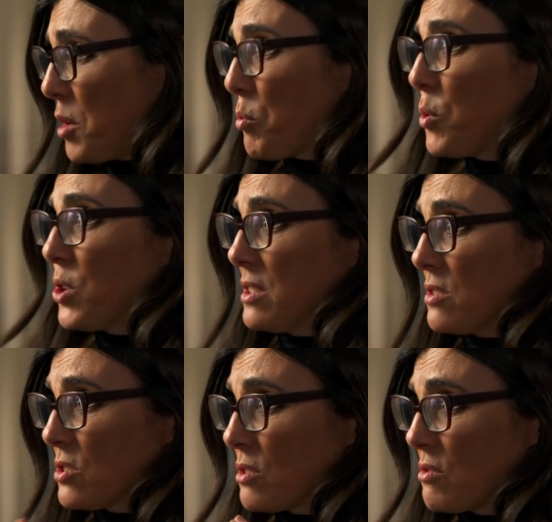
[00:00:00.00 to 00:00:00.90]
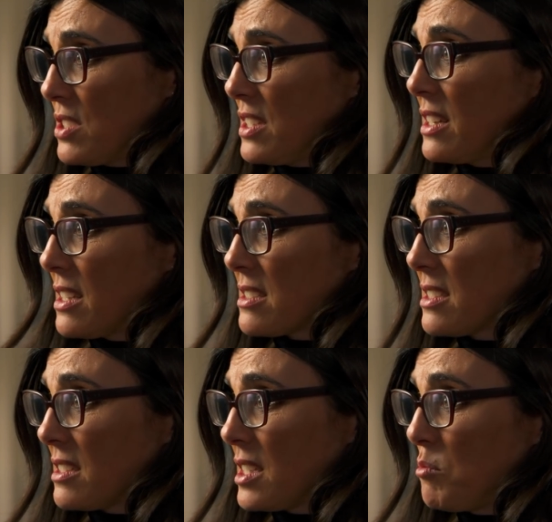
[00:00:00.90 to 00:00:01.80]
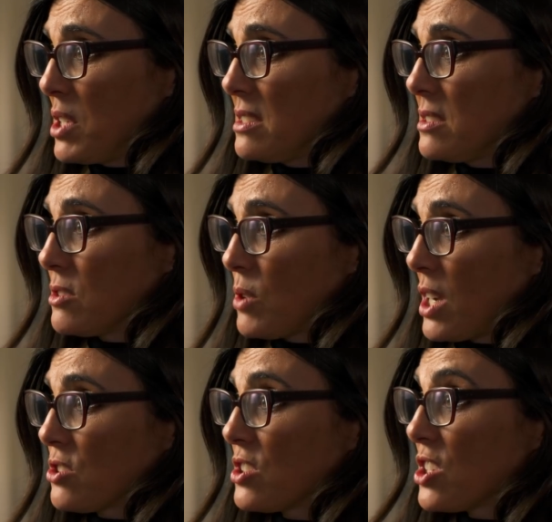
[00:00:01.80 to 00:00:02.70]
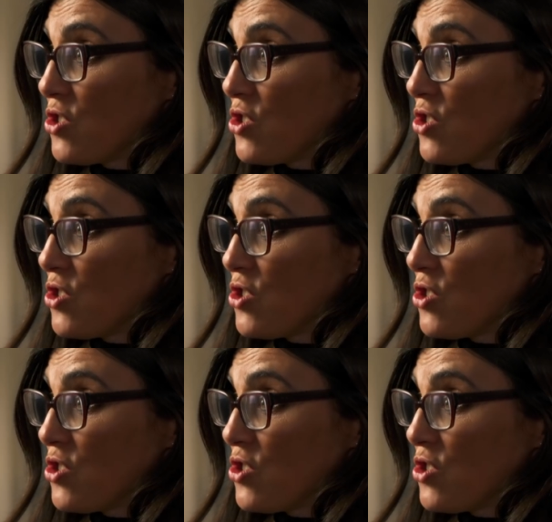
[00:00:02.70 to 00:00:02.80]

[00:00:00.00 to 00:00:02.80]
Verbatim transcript: importance of resilience and the ability to actually